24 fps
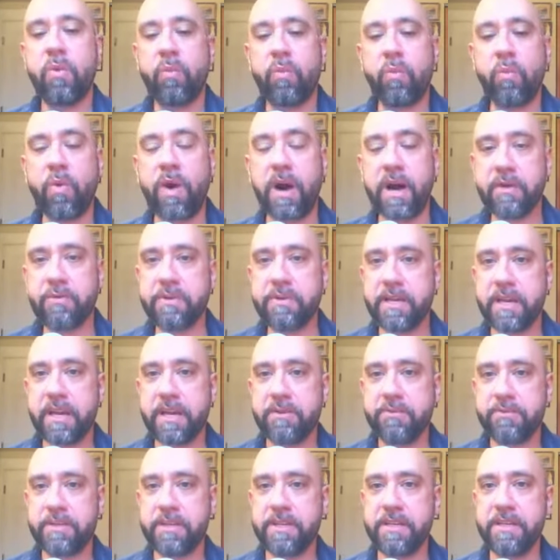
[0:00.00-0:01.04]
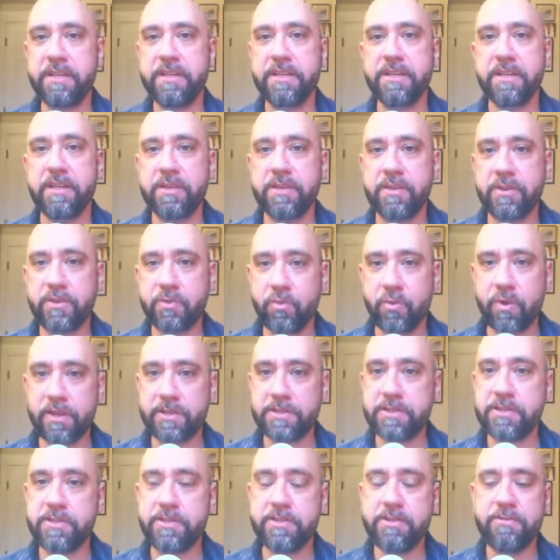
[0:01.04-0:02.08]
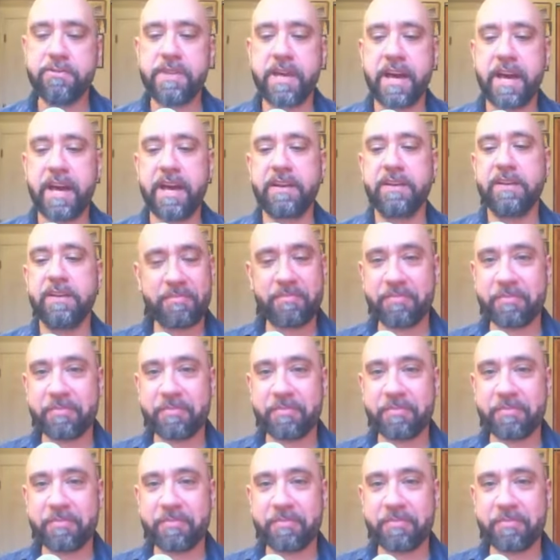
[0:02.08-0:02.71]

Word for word: Why would Henry want to do that?